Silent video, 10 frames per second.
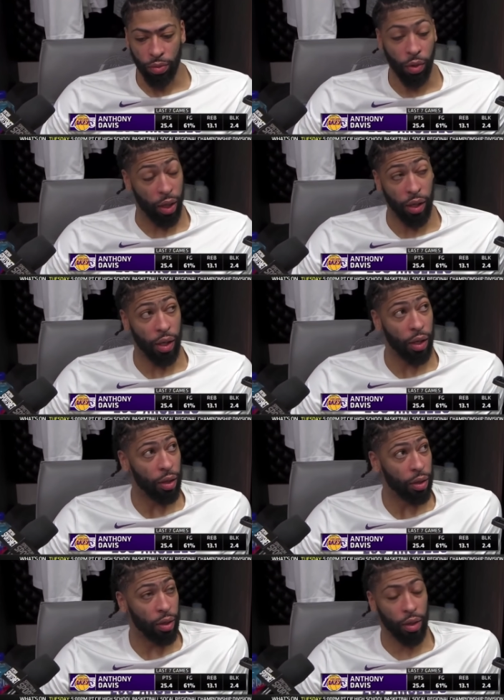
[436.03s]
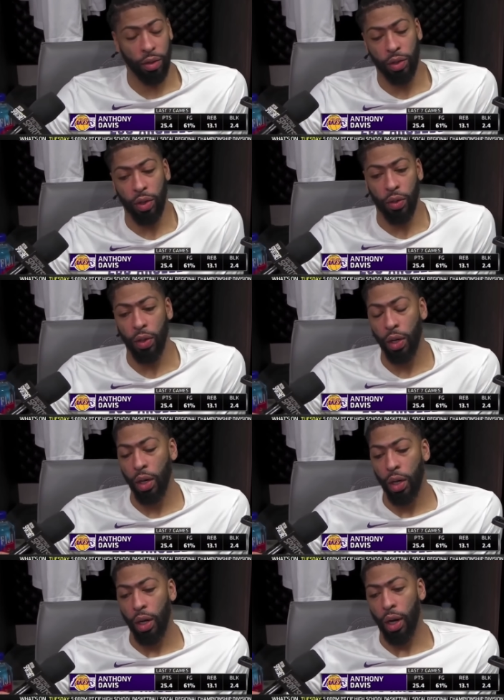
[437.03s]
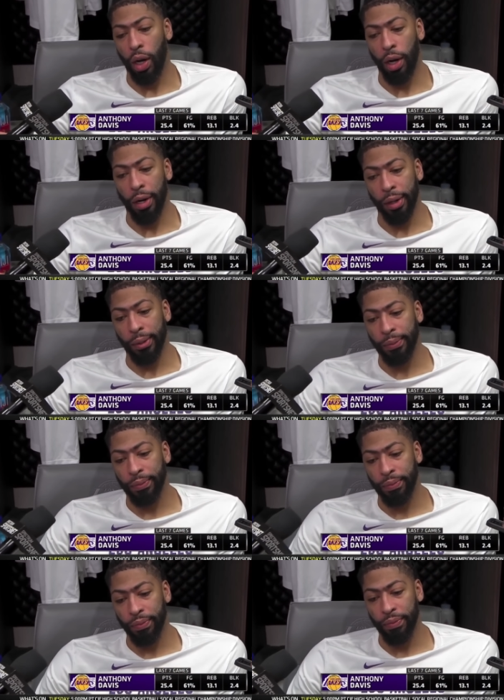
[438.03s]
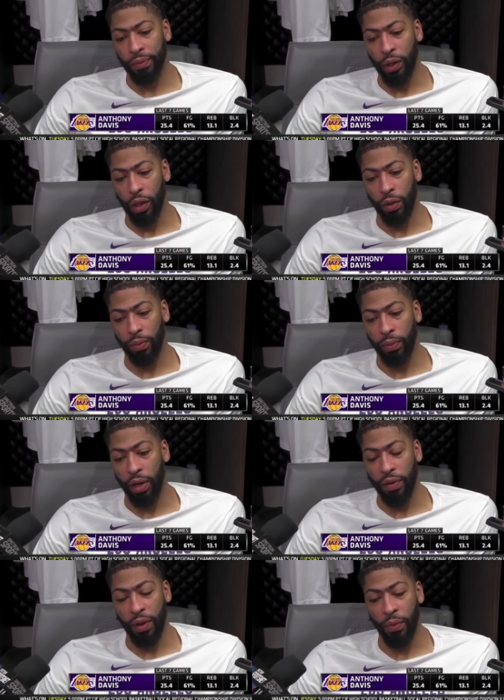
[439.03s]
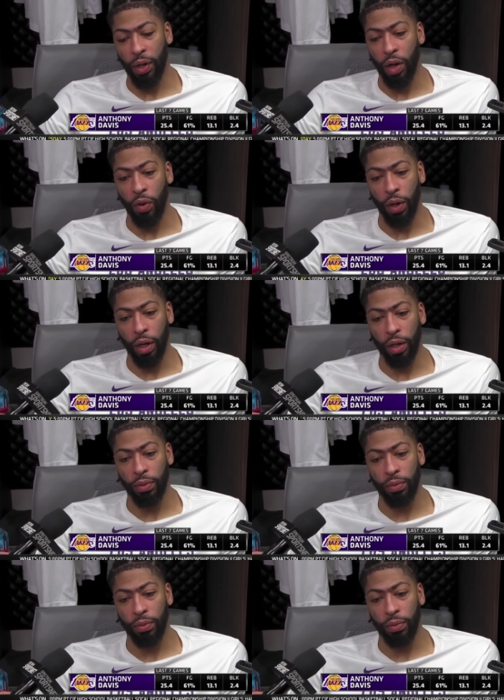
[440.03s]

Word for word: right there, you know. So uh, you know, in the event we don't get